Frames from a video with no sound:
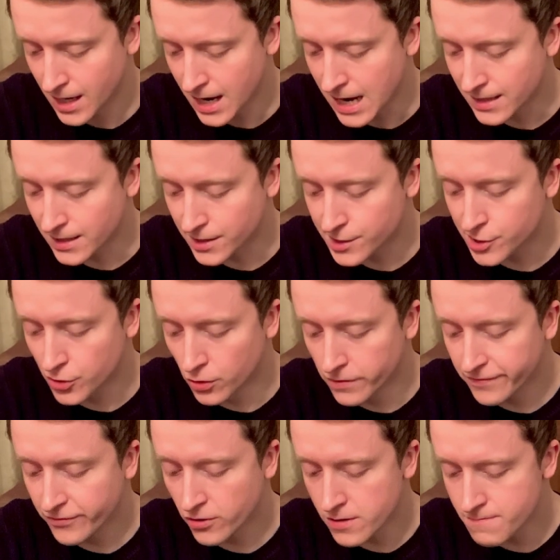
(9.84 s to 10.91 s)
And I sought
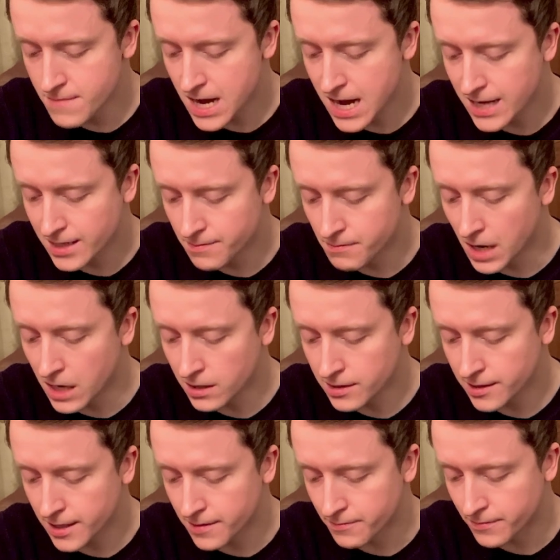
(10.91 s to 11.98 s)
for a man among
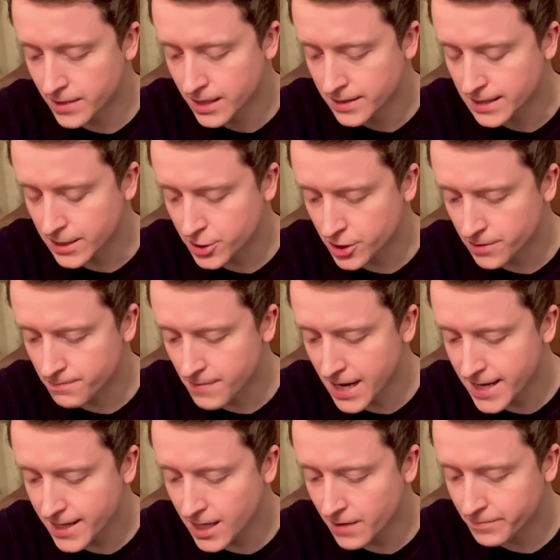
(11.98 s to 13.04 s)
them that should
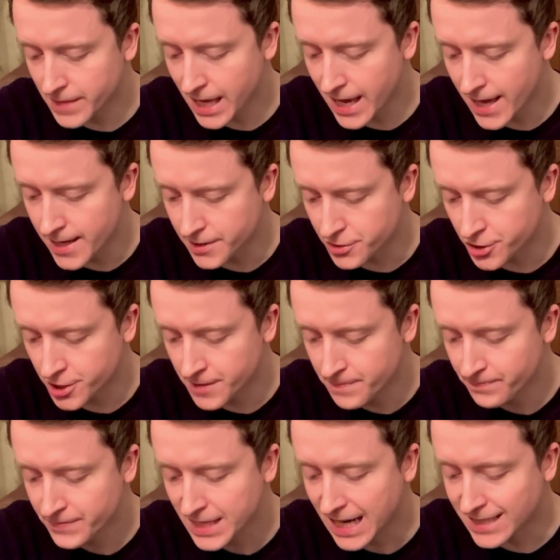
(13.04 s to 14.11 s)
make up the hedge
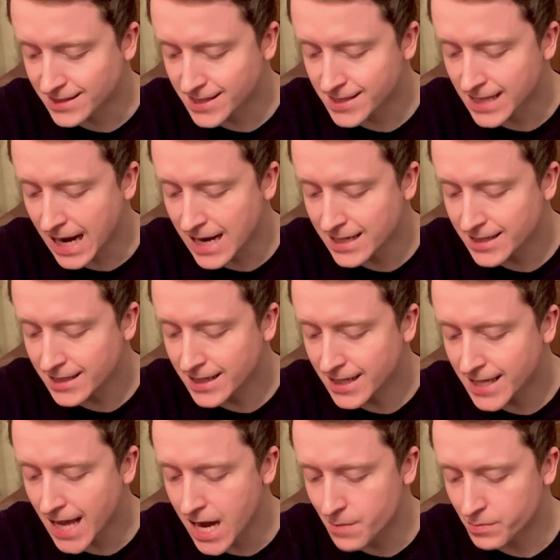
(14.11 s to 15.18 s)
and stand in the
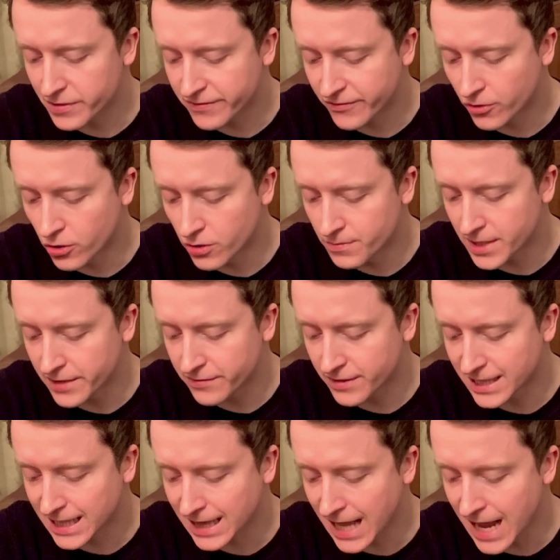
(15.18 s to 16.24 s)
gap before me for
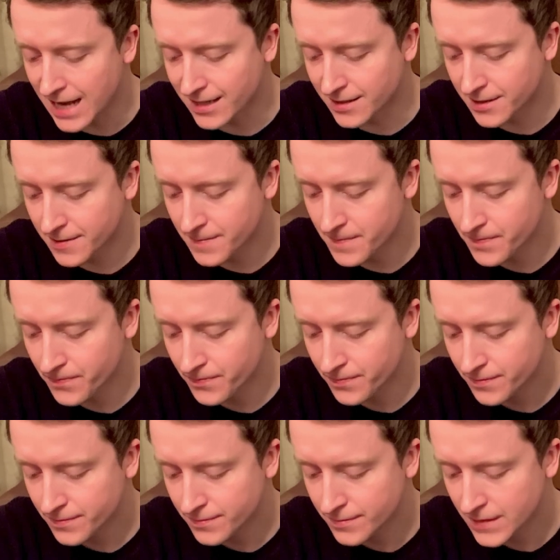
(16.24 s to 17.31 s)
the land,
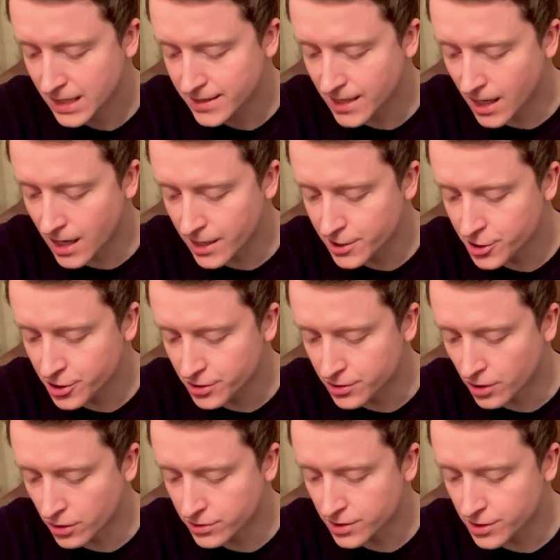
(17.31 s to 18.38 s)
that I should
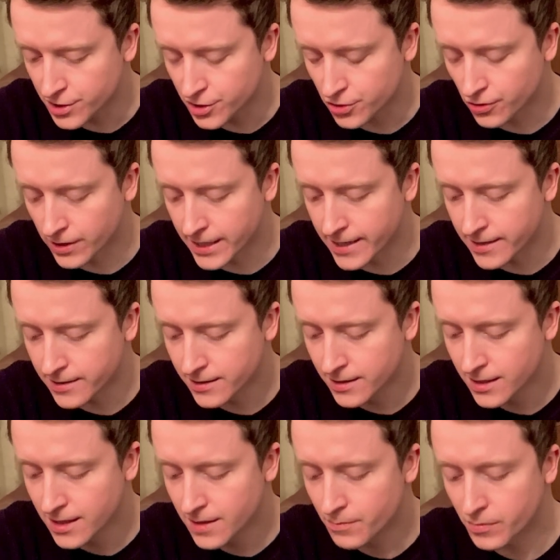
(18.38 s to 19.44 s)
not destroy it,
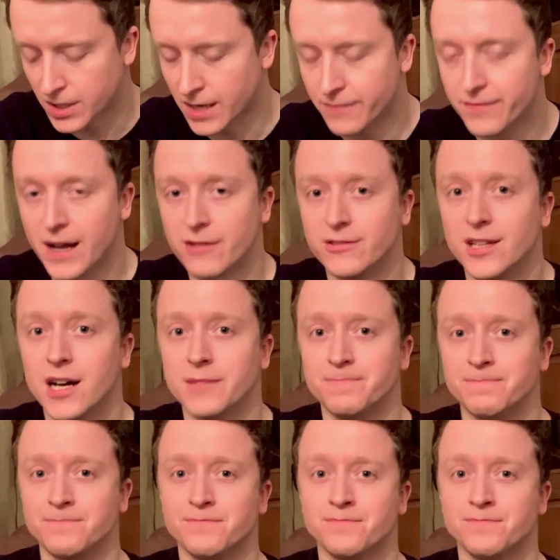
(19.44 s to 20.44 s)
but I found none.